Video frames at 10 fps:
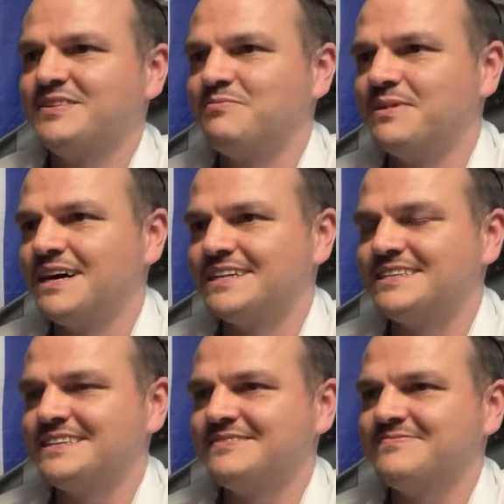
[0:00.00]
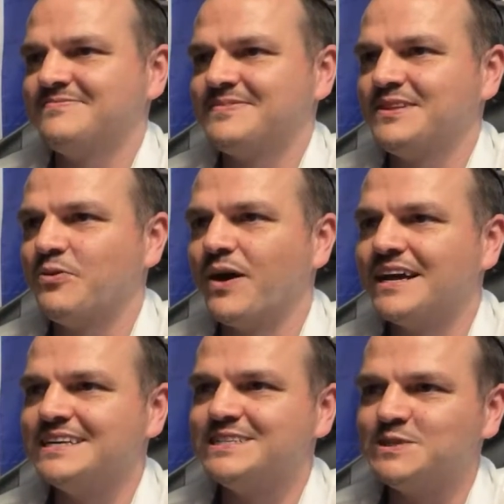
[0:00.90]
But the way
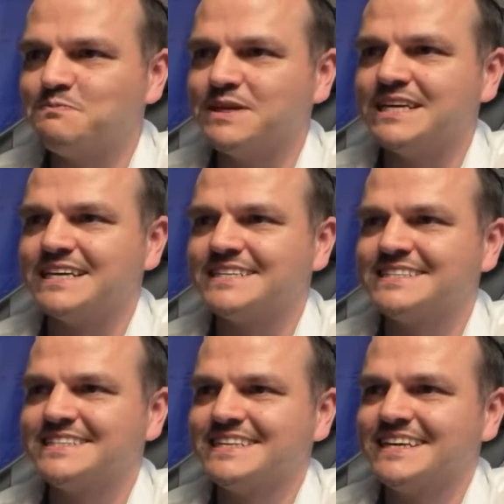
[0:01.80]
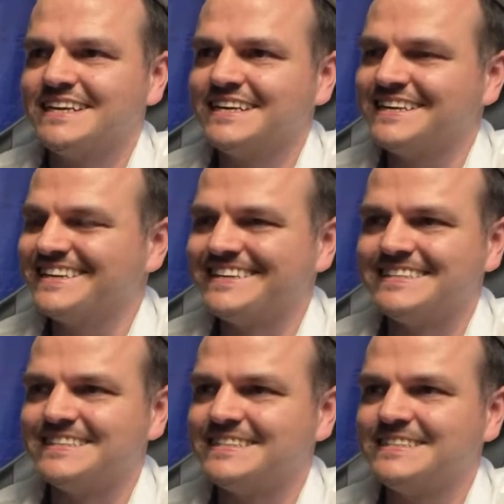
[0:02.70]
he speaks
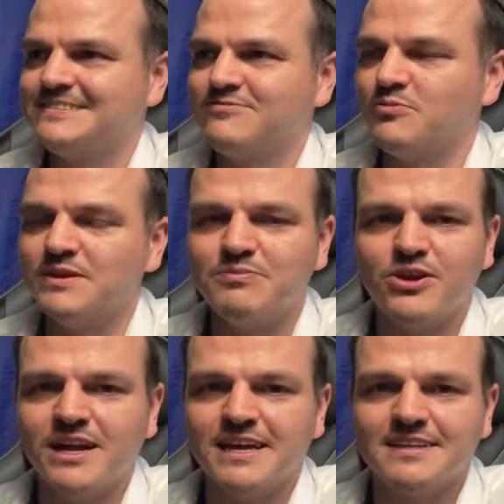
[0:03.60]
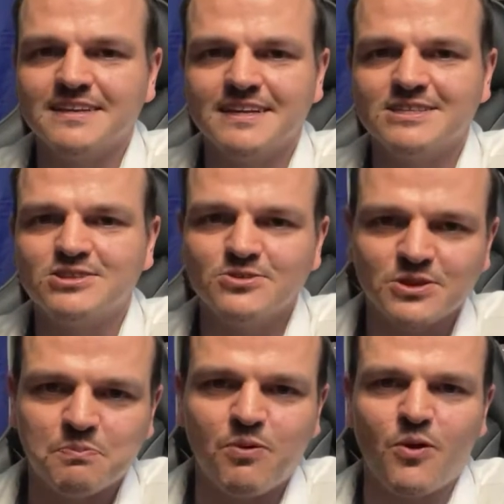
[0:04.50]
is, for me, brilliant, and it's to the
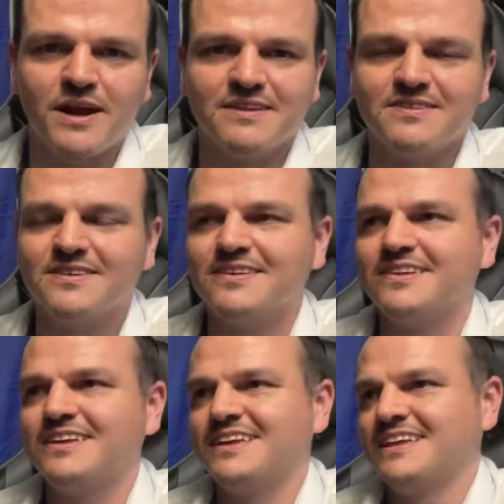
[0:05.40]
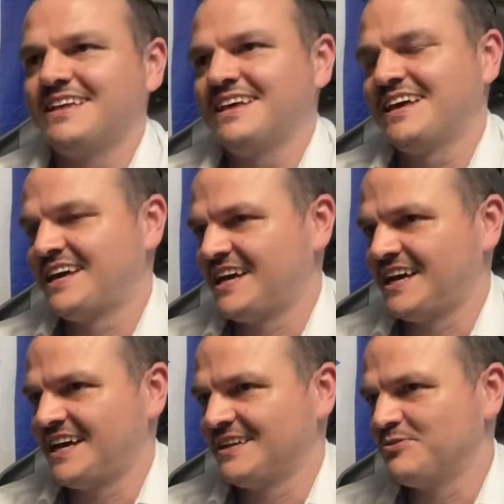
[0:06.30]
point
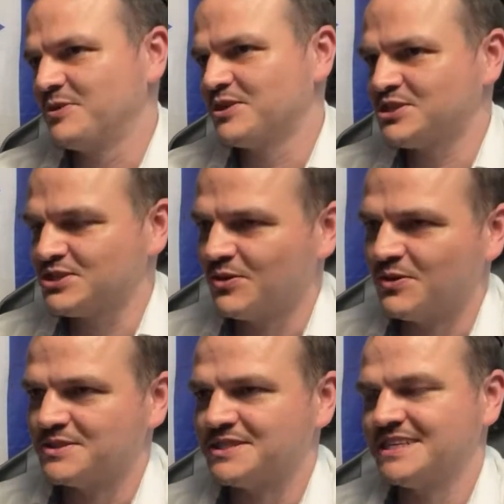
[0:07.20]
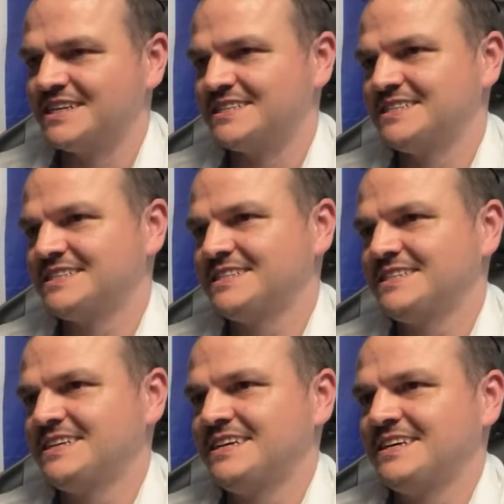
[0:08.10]
and with sources
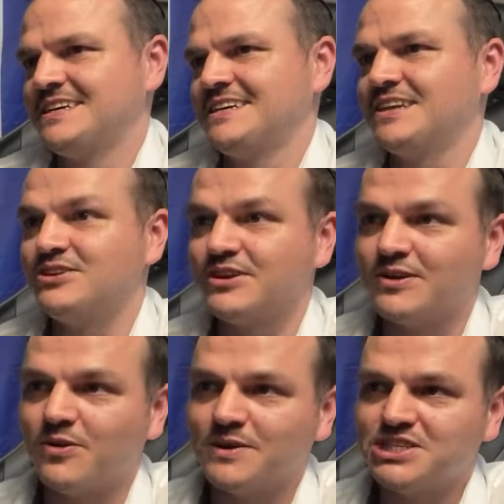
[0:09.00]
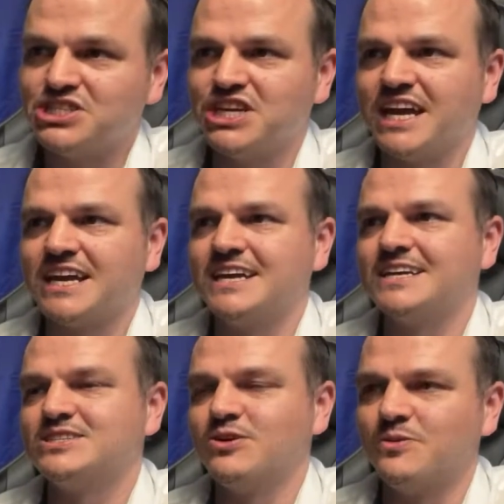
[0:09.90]
that you can always check, and
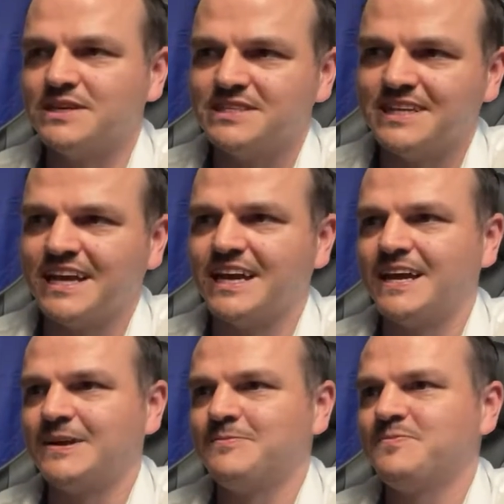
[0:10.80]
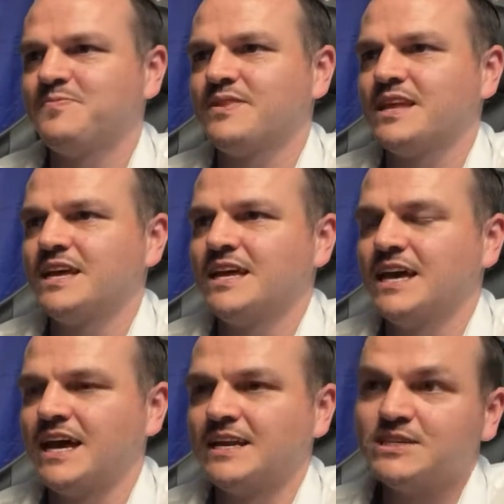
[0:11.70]
it's always there,
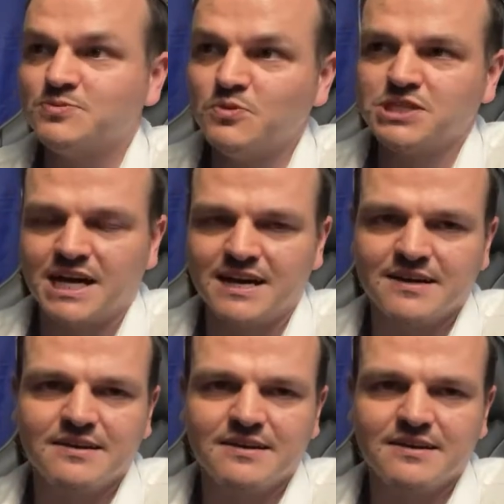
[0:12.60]
and it's Musar.